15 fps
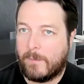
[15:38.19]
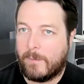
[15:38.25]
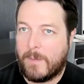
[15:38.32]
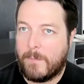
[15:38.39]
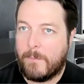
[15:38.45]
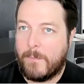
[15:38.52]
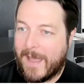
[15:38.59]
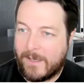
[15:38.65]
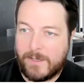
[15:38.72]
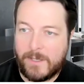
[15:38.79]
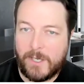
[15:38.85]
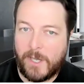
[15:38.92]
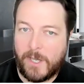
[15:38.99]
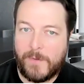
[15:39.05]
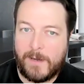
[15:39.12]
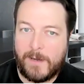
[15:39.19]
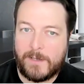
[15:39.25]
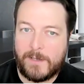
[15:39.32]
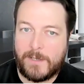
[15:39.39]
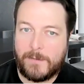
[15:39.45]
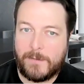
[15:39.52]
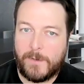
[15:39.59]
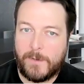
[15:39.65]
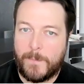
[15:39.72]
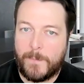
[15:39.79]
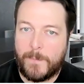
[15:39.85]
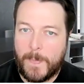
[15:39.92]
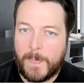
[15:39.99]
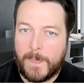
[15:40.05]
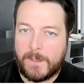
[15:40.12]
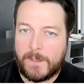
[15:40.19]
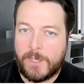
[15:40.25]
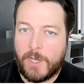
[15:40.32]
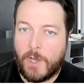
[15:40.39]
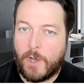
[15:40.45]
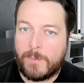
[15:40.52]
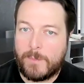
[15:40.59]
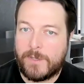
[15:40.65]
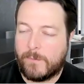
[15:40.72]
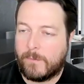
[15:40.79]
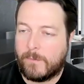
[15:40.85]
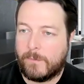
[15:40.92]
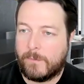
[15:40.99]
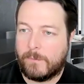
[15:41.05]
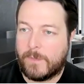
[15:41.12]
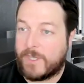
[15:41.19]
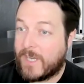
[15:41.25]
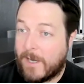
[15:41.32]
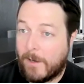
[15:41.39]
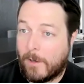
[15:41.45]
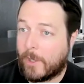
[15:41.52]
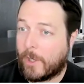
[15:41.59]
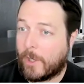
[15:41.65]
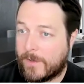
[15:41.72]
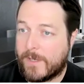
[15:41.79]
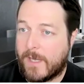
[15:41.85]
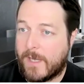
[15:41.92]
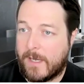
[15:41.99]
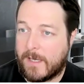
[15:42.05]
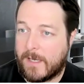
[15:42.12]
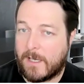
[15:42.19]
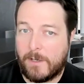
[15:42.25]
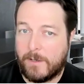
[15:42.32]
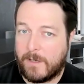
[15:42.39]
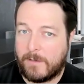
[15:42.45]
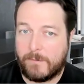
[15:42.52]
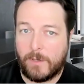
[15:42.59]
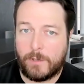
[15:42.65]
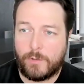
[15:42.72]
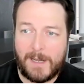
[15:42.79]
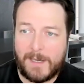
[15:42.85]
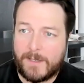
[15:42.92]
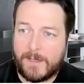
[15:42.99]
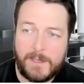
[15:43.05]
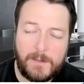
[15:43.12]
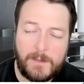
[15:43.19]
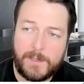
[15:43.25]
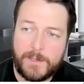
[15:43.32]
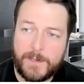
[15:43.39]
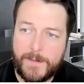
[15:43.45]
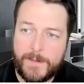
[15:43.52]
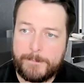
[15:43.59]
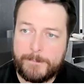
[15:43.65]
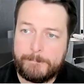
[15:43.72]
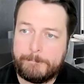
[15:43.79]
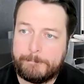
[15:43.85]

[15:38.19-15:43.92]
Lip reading: and embed, various different types of material and content, including virtual reality and things like that.